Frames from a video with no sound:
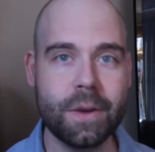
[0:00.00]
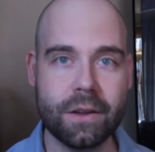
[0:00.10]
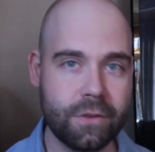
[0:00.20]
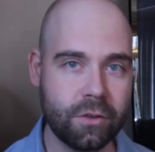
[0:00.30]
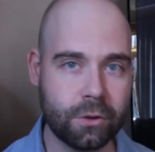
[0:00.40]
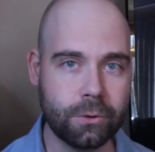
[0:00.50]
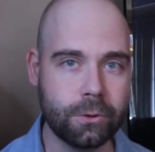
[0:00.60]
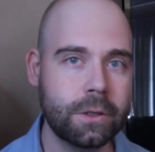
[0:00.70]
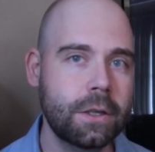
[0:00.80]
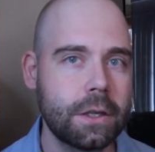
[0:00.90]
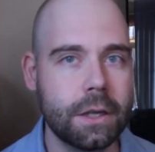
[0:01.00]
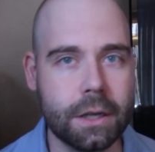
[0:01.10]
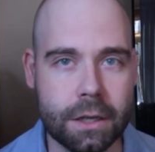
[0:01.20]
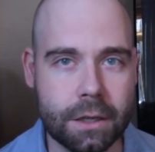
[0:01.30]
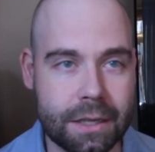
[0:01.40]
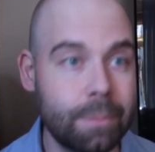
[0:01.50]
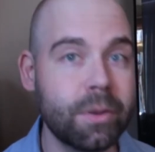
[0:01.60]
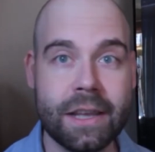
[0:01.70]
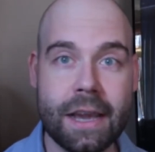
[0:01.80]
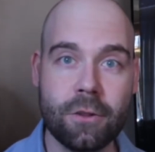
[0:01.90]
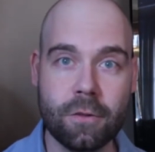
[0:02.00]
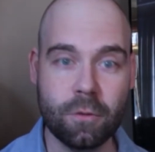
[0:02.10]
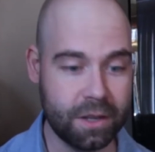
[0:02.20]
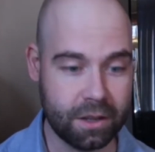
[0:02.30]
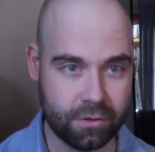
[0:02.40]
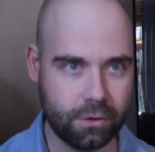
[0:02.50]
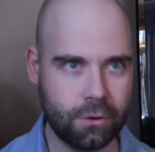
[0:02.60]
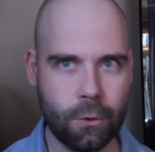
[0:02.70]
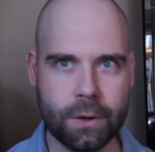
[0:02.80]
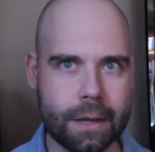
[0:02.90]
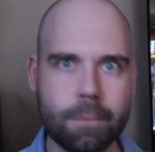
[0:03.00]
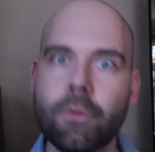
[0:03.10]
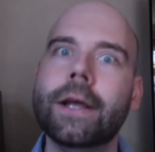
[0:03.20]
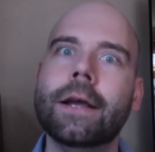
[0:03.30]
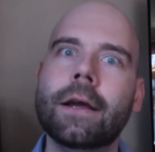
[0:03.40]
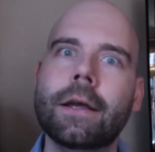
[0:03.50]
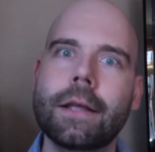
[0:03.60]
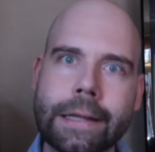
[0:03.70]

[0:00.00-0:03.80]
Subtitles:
metaphysical implications because the toad can bring